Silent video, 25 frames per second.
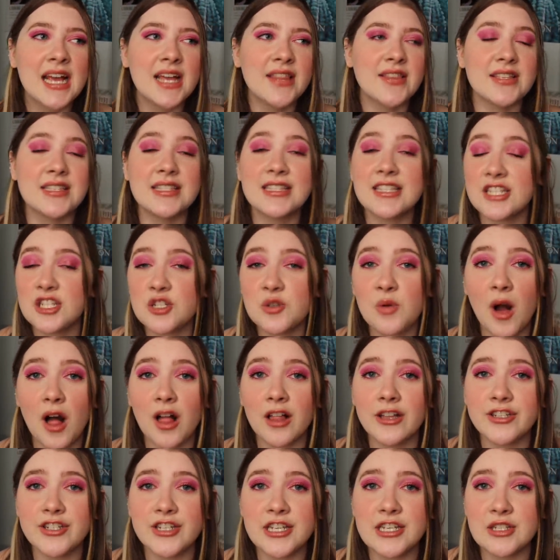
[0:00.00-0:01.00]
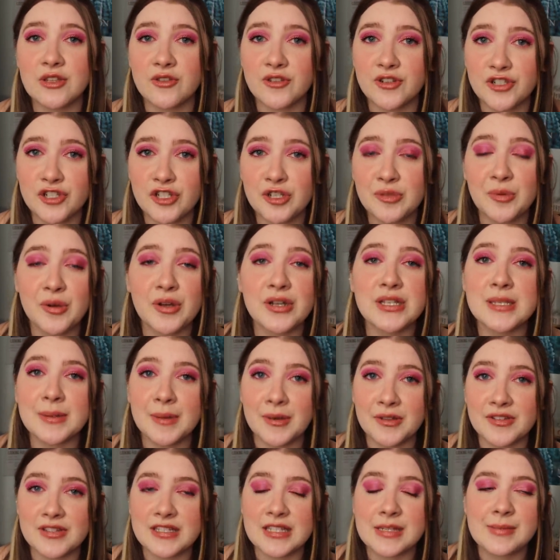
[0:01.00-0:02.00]
This is a duology, so there's two books
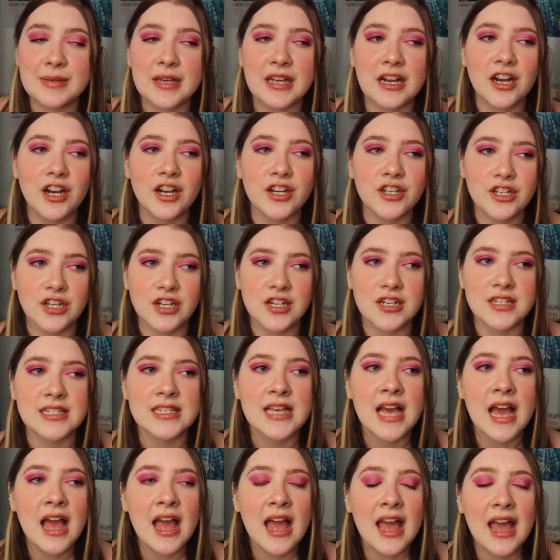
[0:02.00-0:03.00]
about the same characters,